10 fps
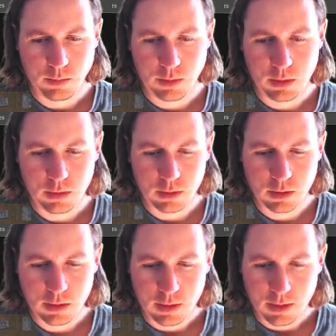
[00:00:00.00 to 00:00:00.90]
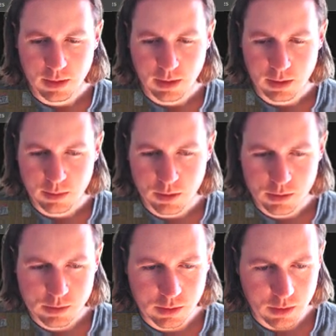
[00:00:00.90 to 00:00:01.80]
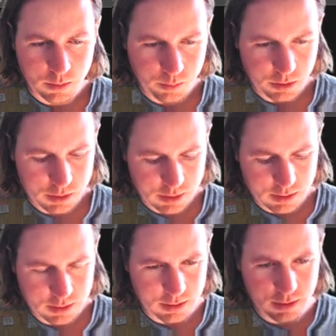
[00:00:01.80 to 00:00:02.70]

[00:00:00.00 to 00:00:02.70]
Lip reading: A bit longer. And then I'm also going to put